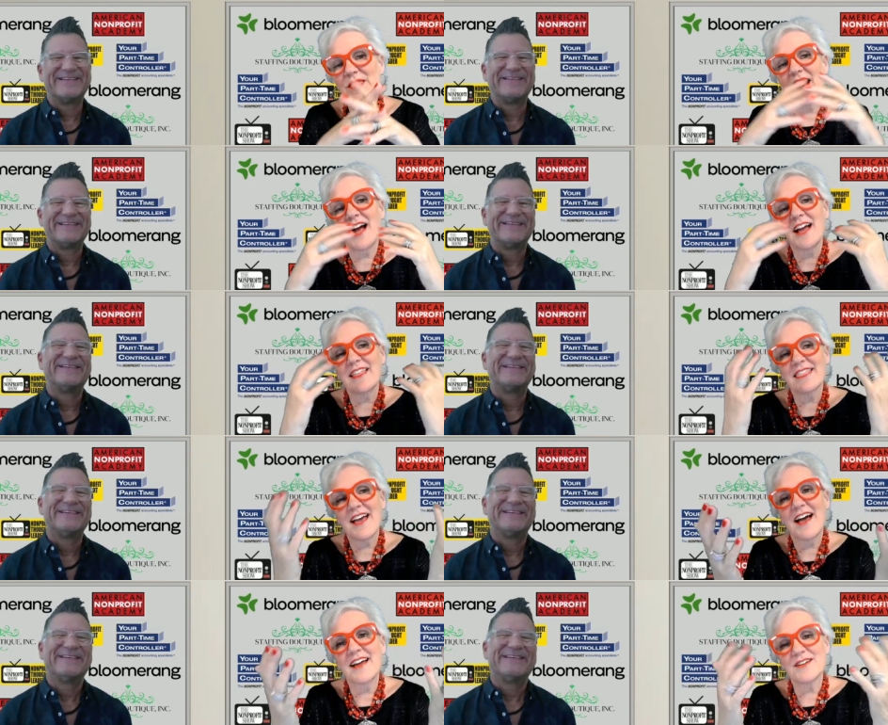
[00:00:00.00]
Speaker 1: that I
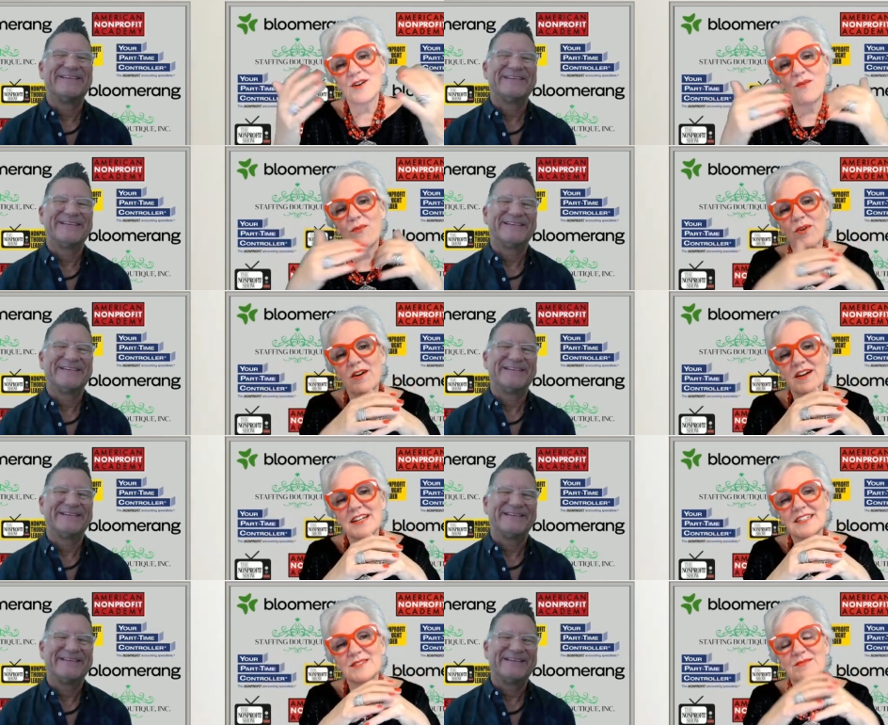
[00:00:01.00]
thought
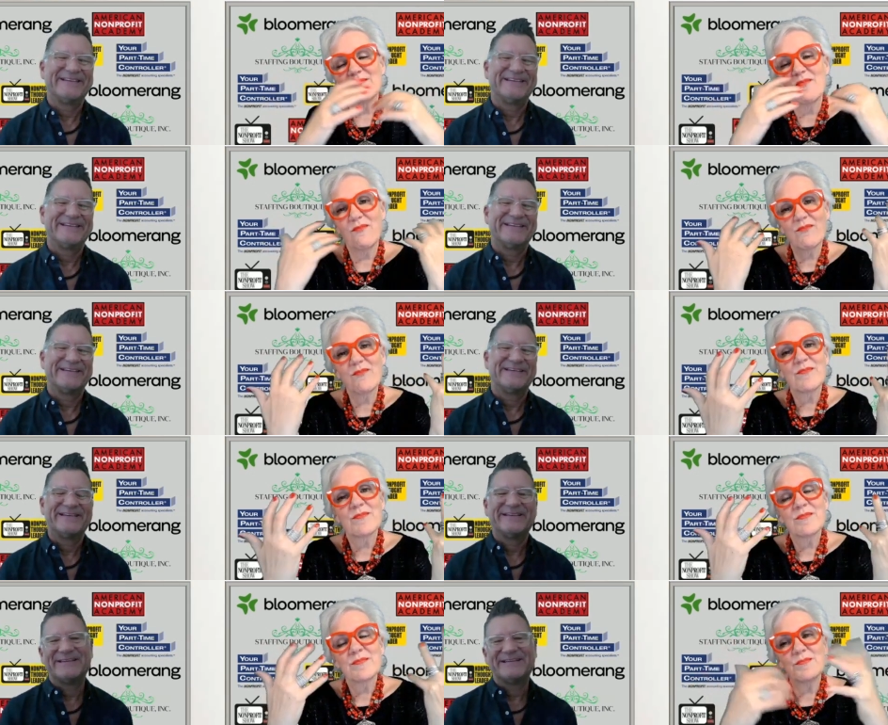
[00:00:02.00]
would
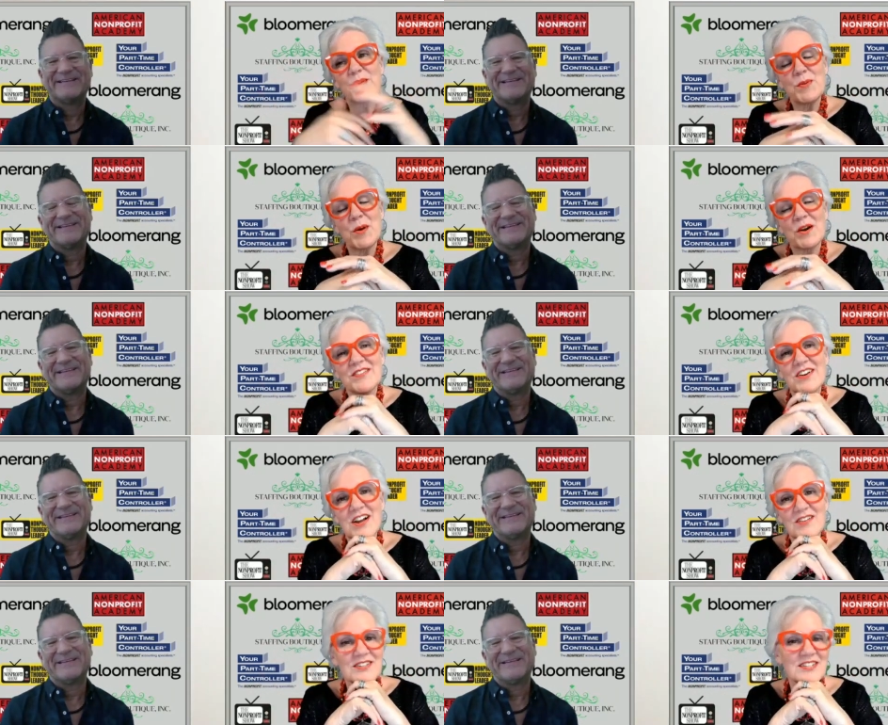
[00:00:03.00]
be part of our
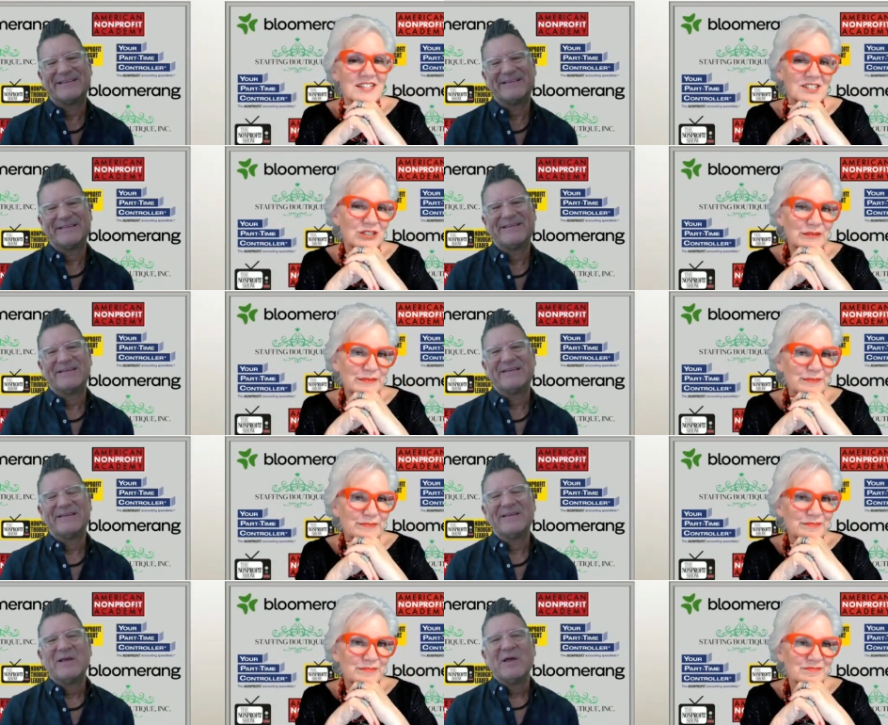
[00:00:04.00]
conversation.
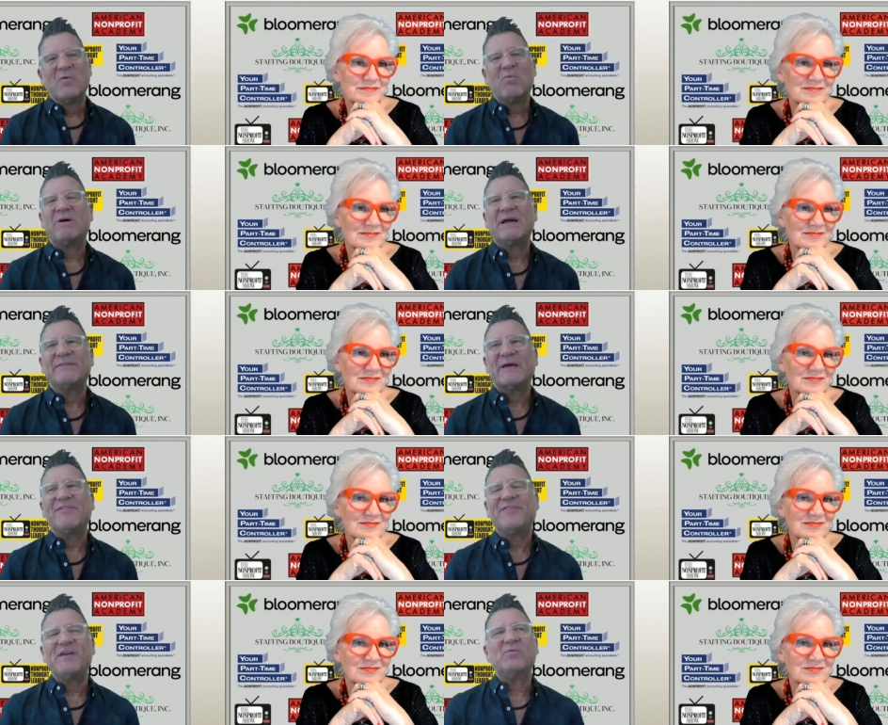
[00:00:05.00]
Speaker 2: Well, I, I
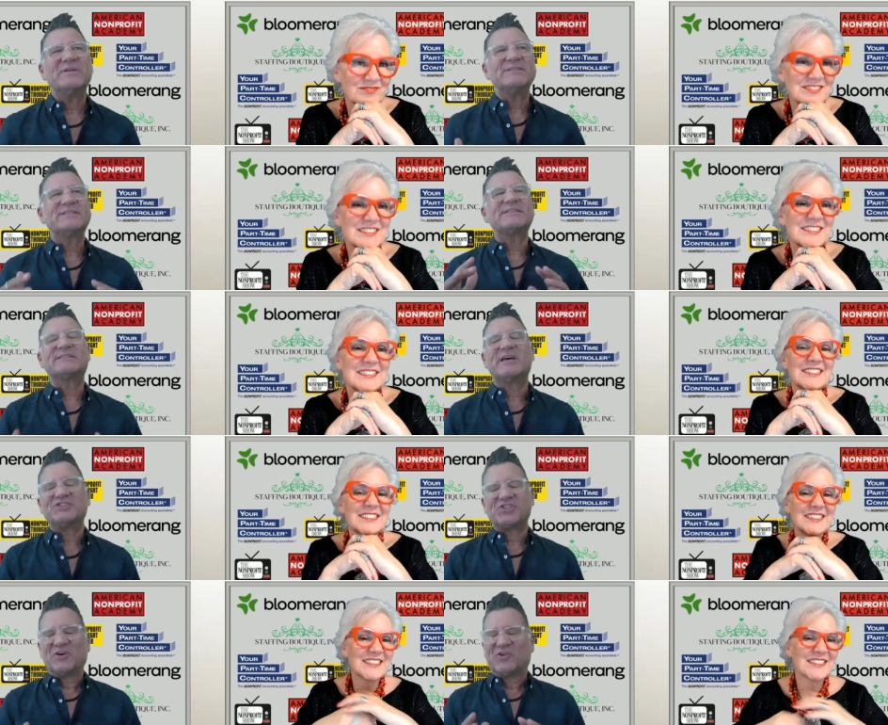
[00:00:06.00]
think we're in
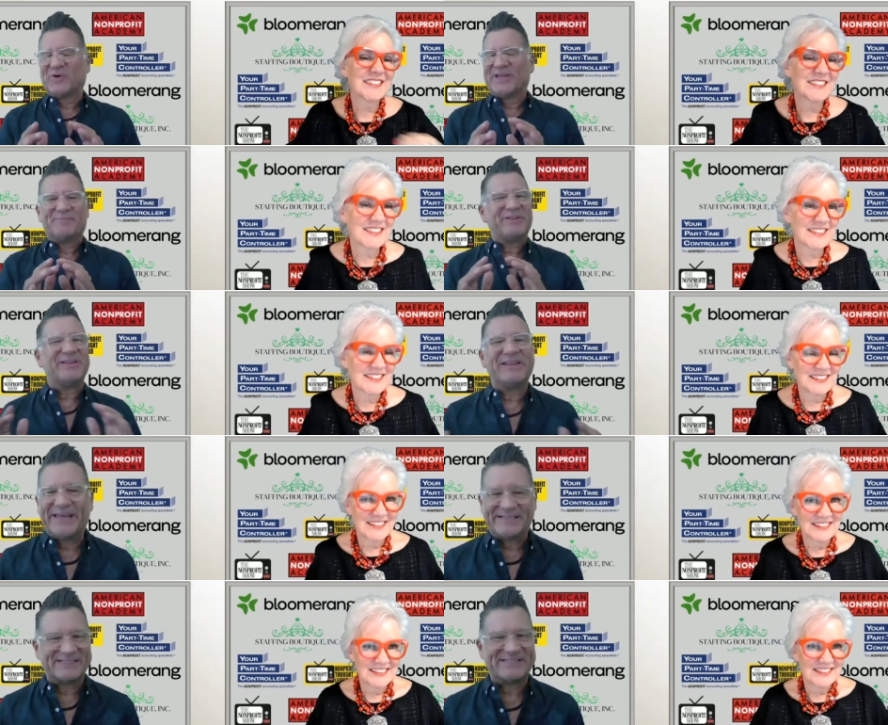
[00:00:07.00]
such a great
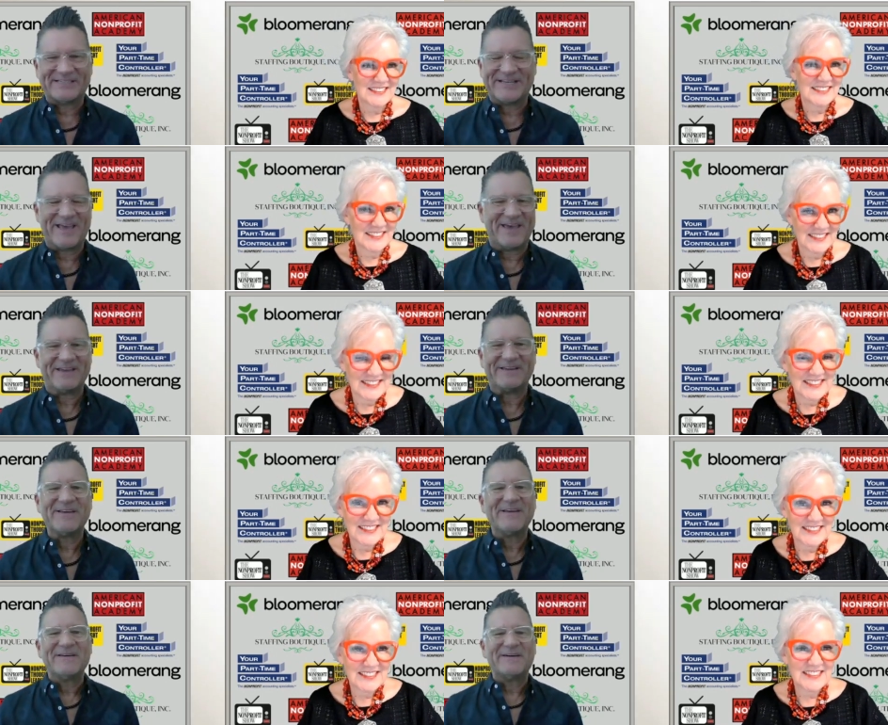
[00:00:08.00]
place today,
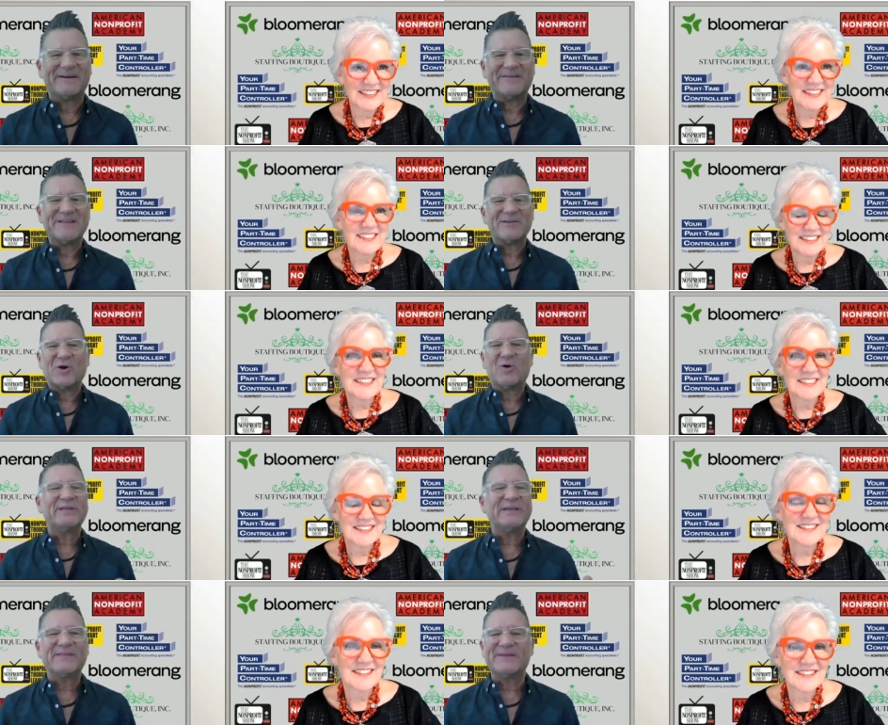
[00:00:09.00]
uh, not
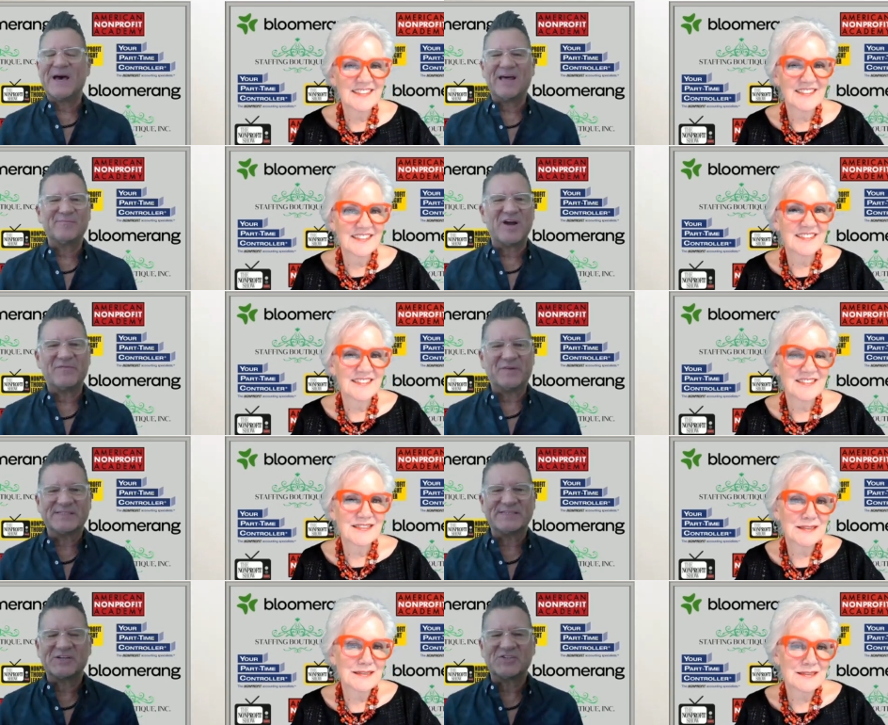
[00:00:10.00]
only in the nonprofit
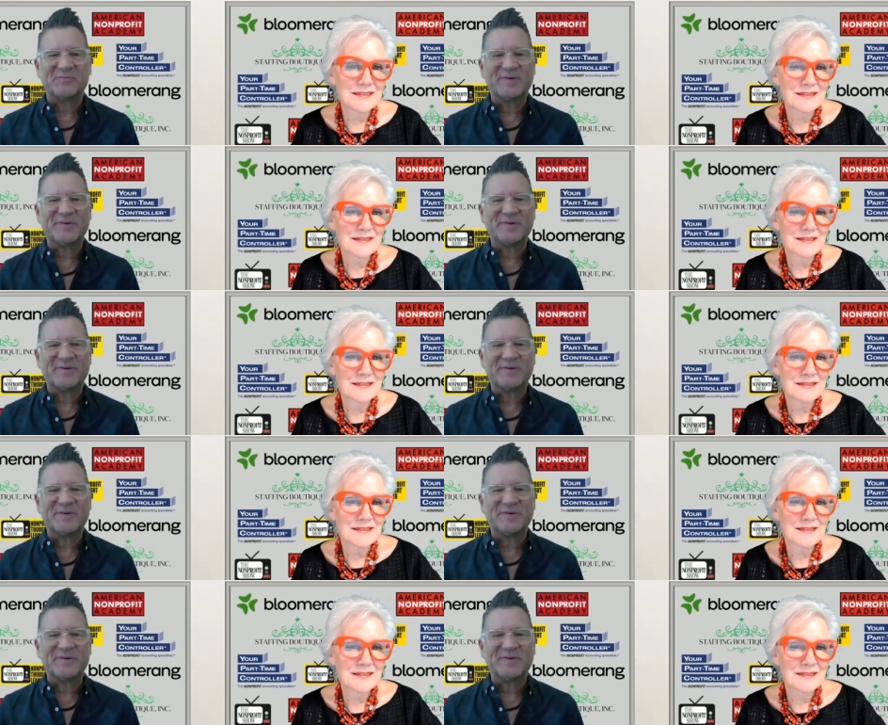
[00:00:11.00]
sector,